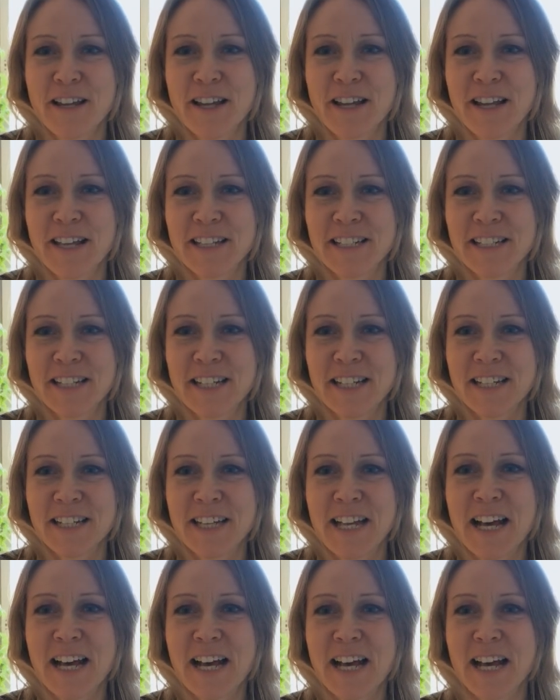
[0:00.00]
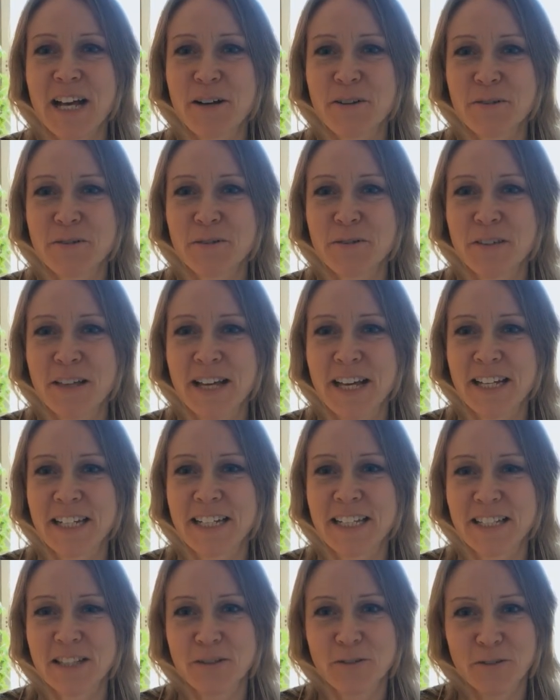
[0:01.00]
and how that
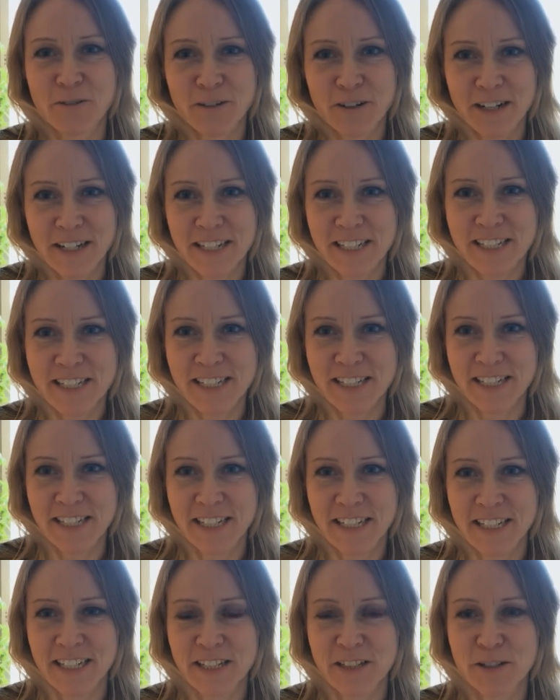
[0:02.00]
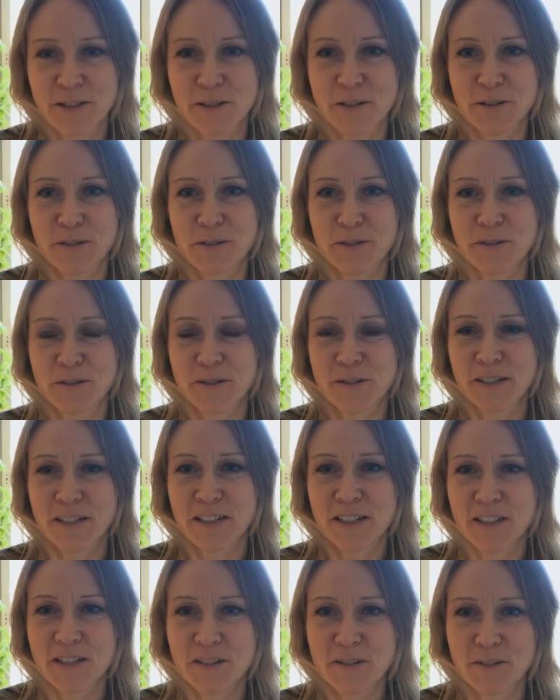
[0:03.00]
is correlated to
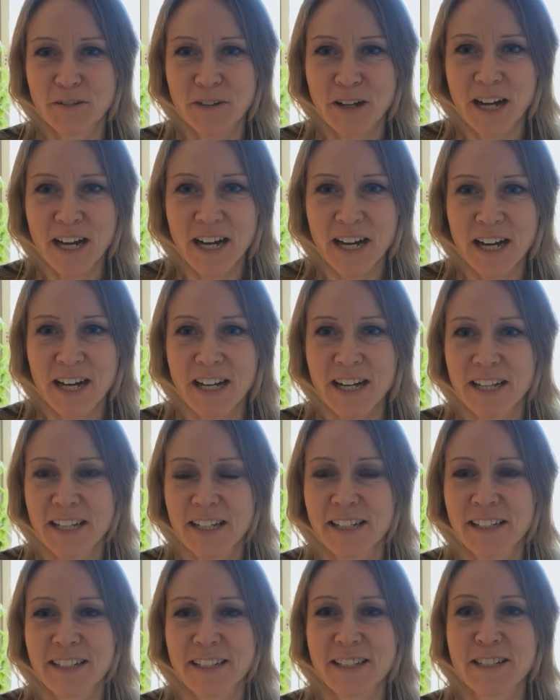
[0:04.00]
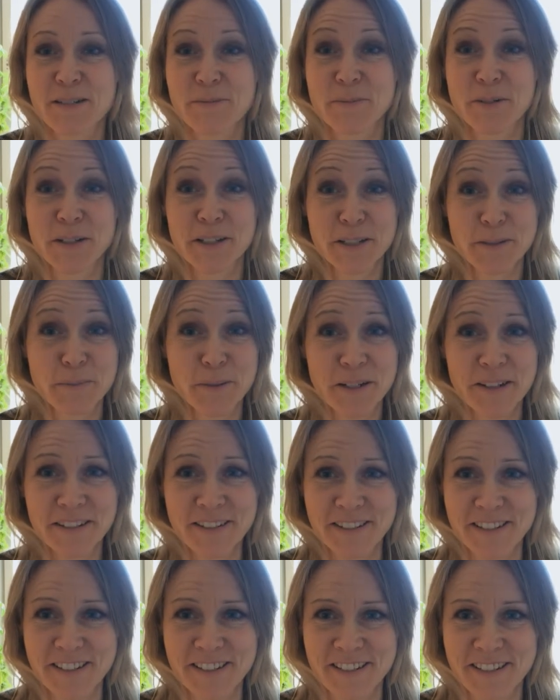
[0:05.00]
high customer
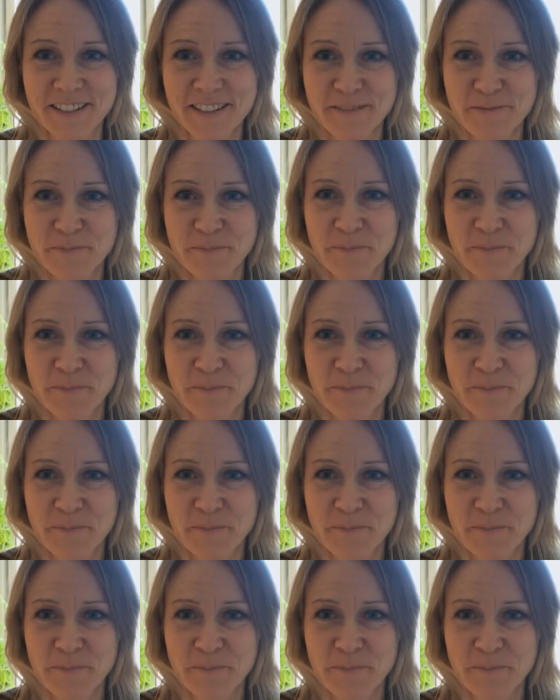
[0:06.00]
experiences.